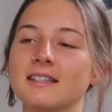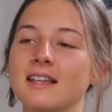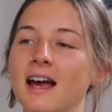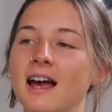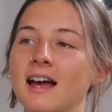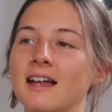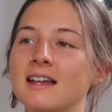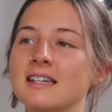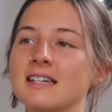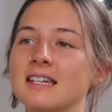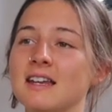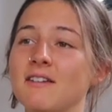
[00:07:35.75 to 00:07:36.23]

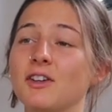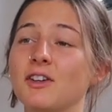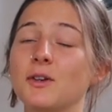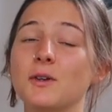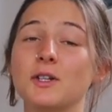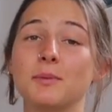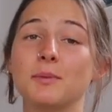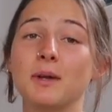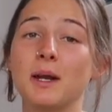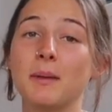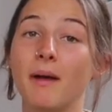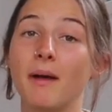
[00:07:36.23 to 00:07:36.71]
And even though
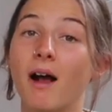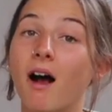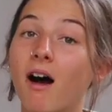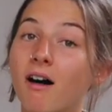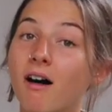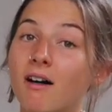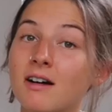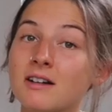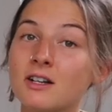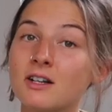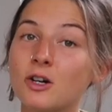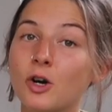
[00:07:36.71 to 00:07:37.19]
it's been a bit
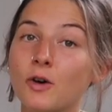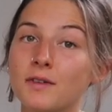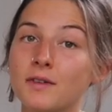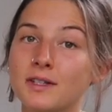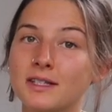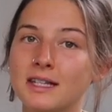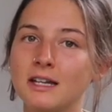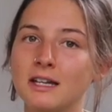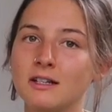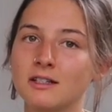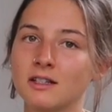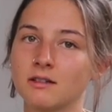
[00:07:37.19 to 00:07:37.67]
harder,
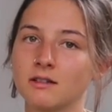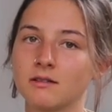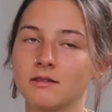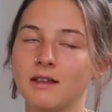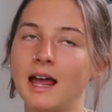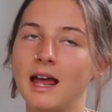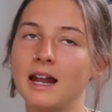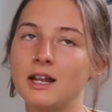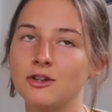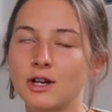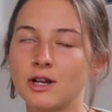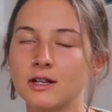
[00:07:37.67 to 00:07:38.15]
obviously, because
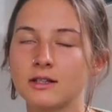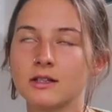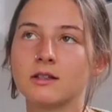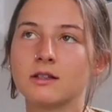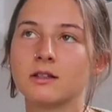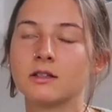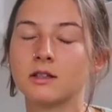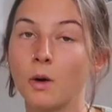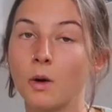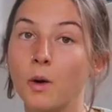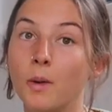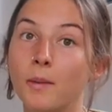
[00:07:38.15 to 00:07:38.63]
NHS
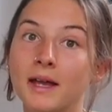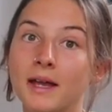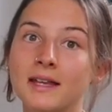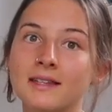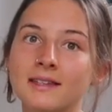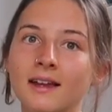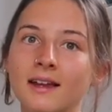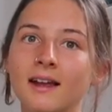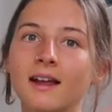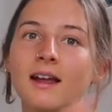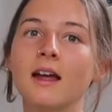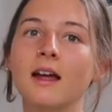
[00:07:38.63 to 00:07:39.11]
is so
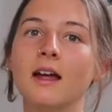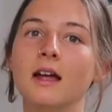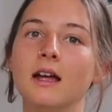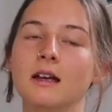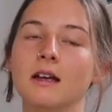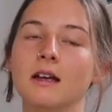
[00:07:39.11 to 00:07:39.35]
amazing,